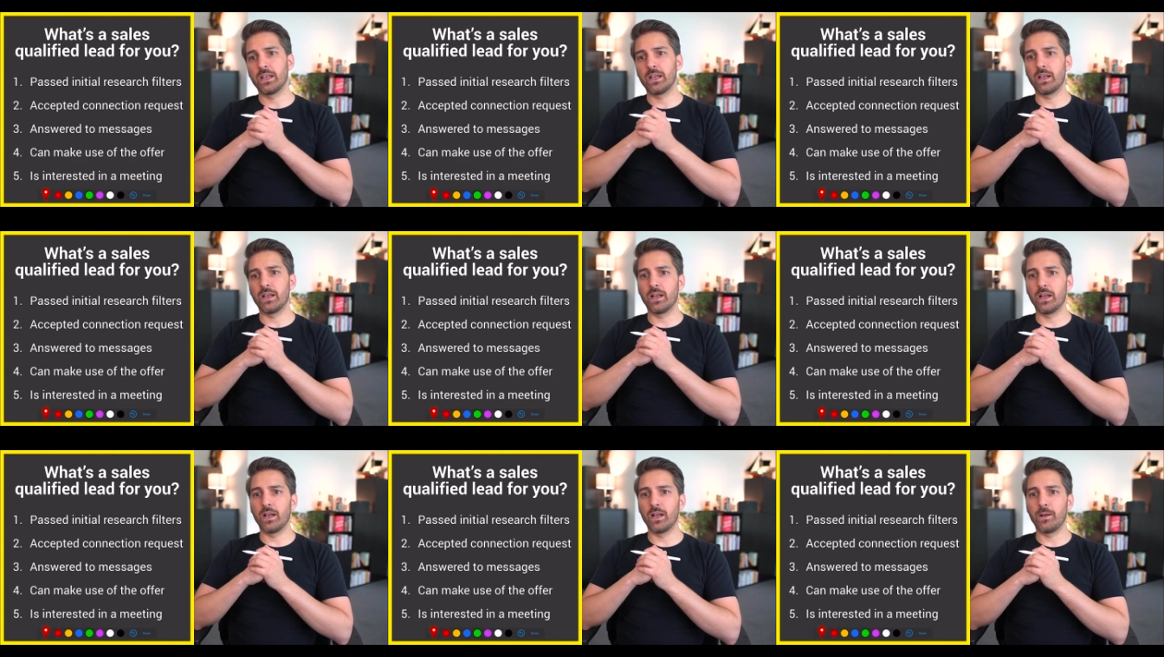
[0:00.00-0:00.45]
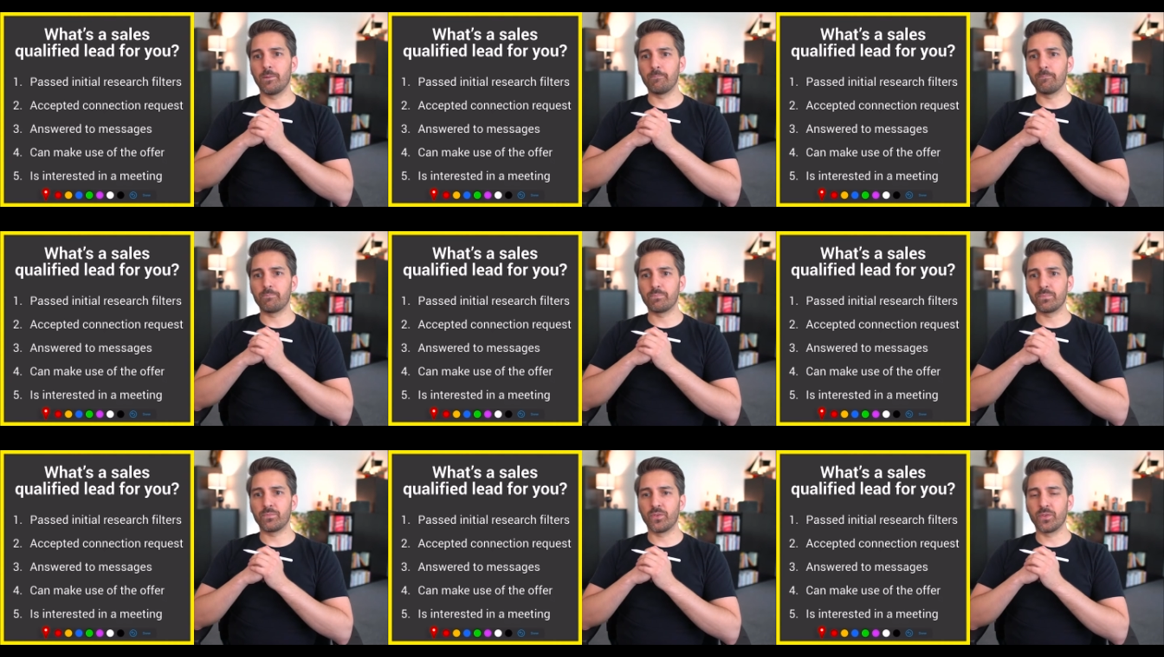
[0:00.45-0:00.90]

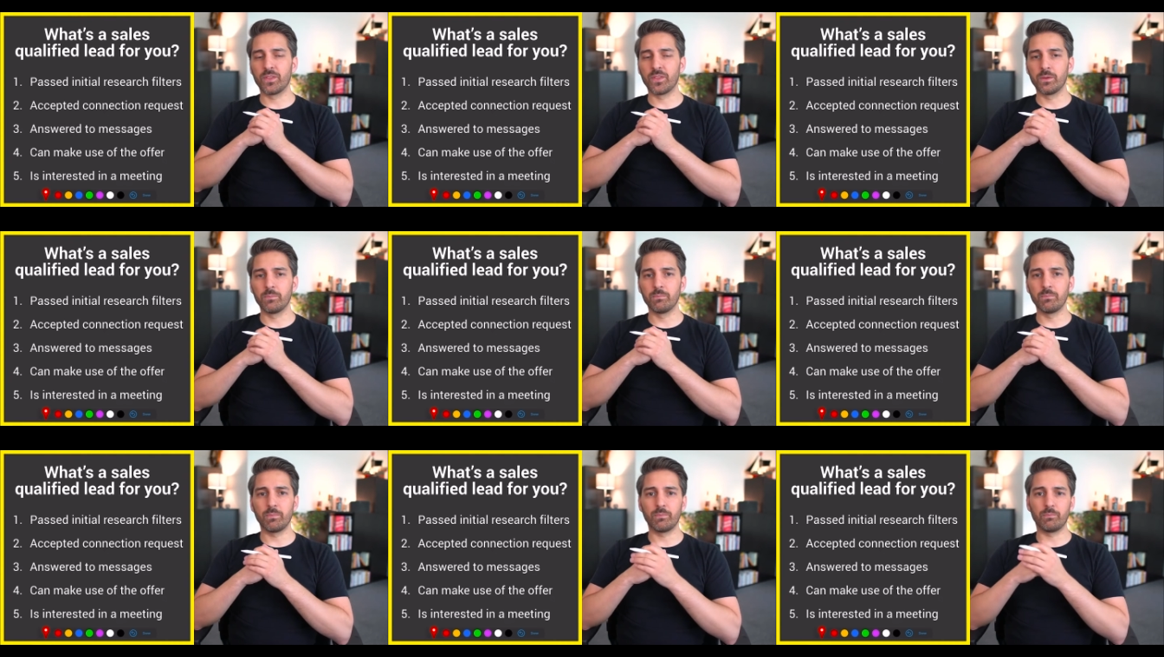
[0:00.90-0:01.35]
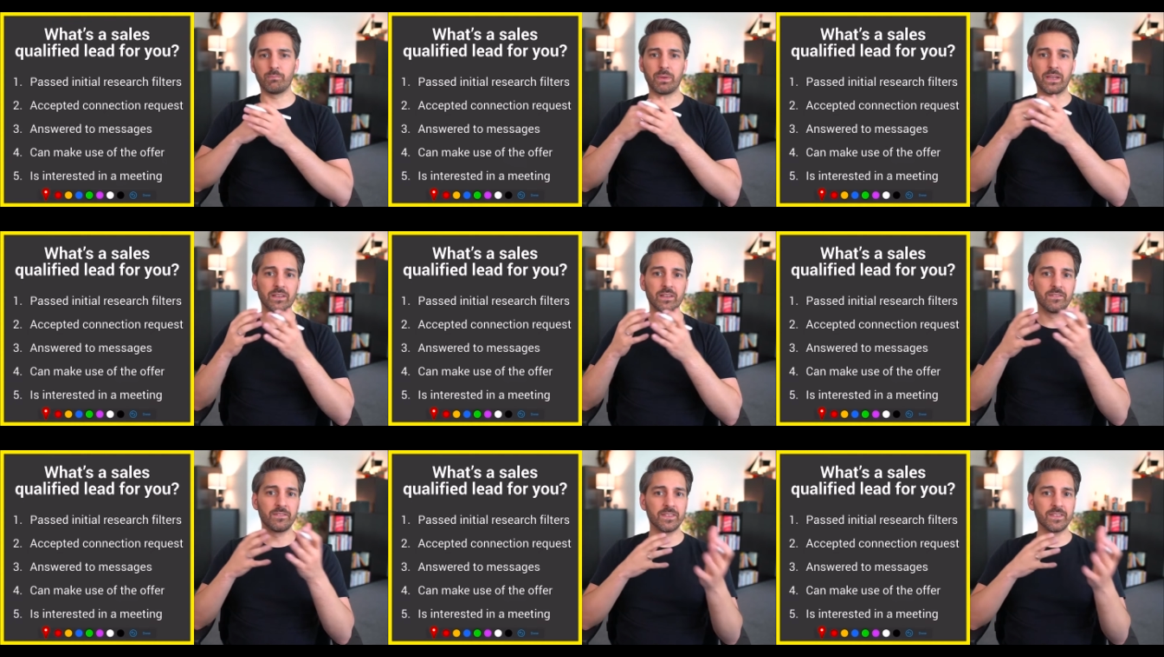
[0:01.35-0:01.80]
um, for them,
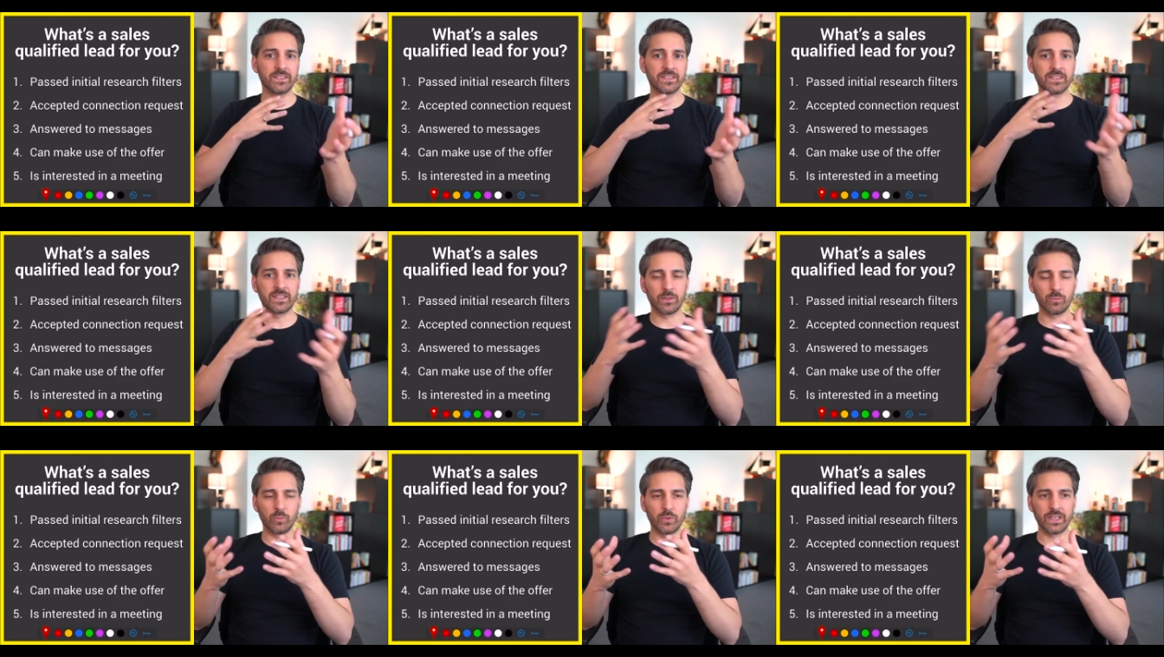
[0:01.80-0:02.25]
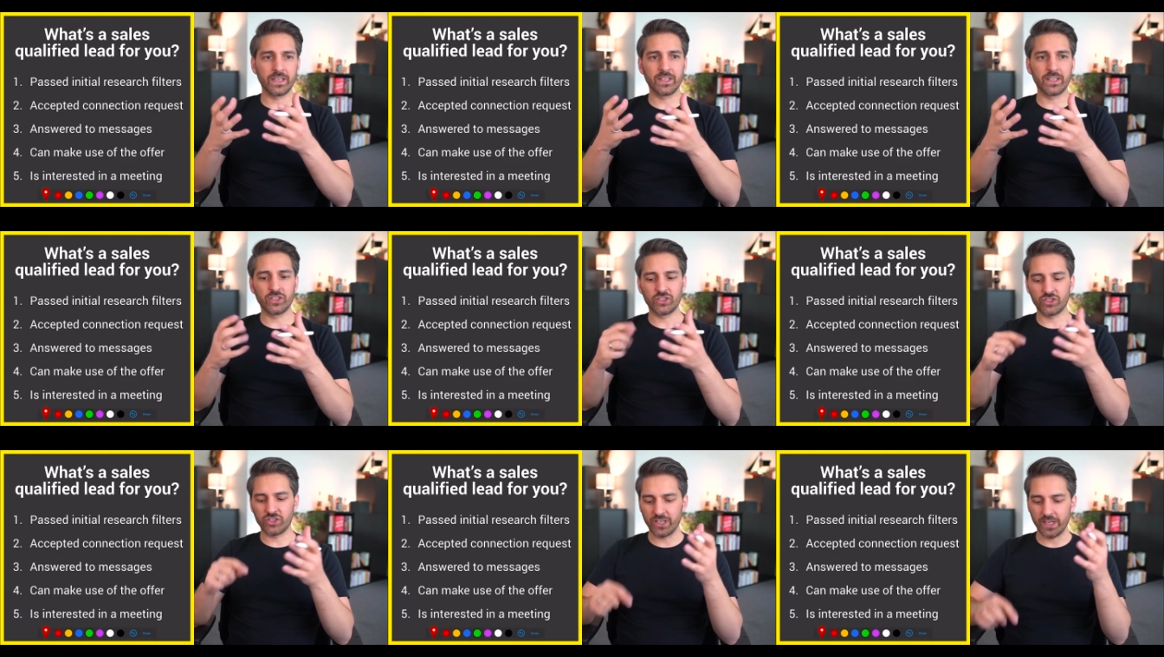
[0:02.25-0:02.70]
benefits that we
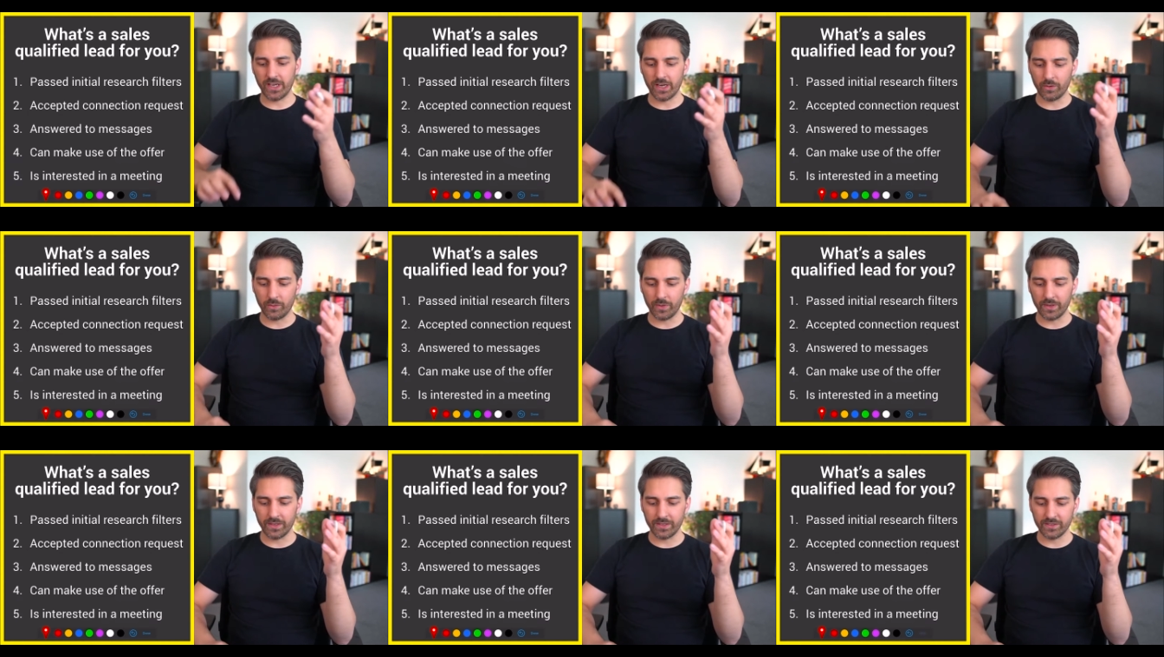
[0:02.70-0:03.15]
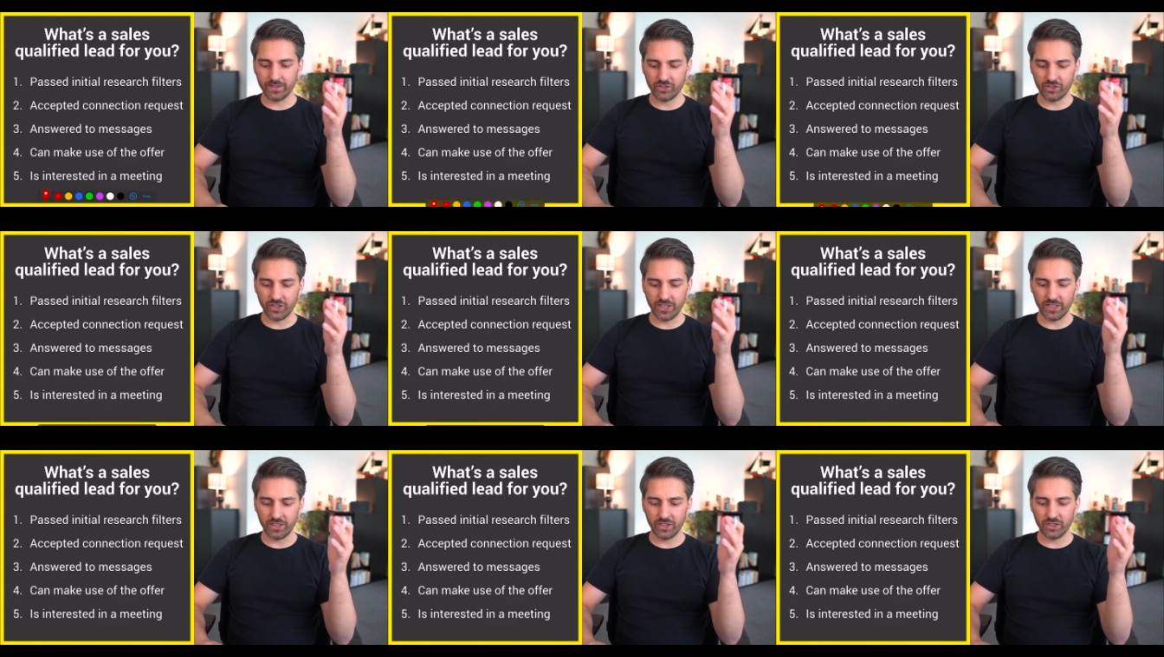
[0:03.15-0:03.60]
can share and
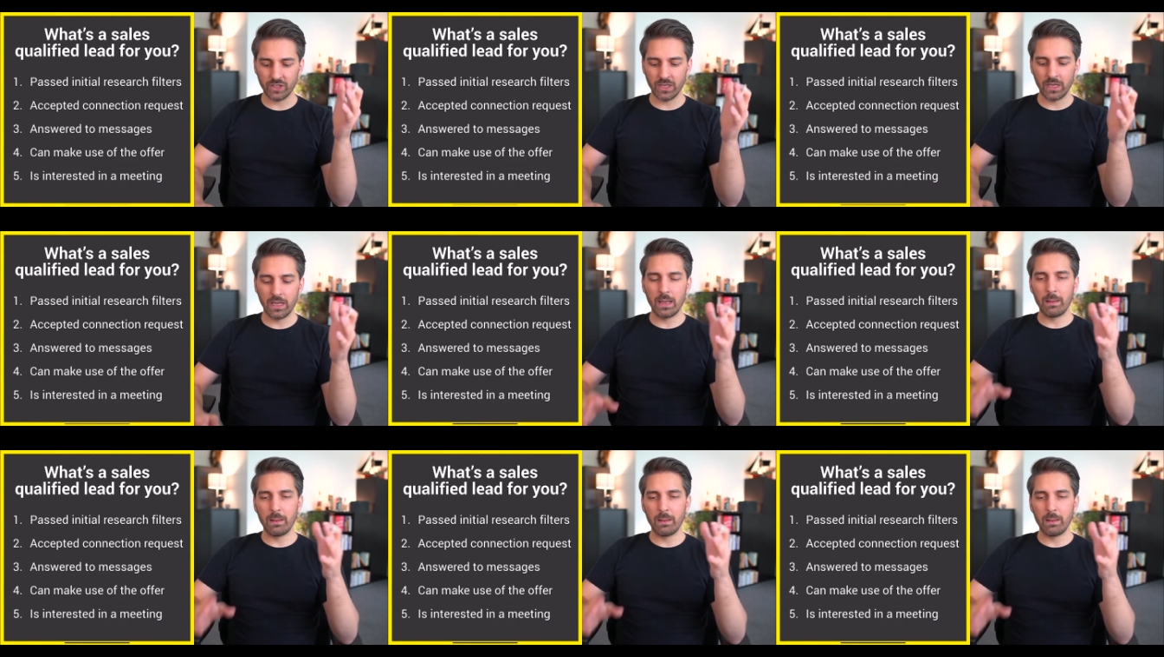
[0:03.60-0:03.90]
exchange,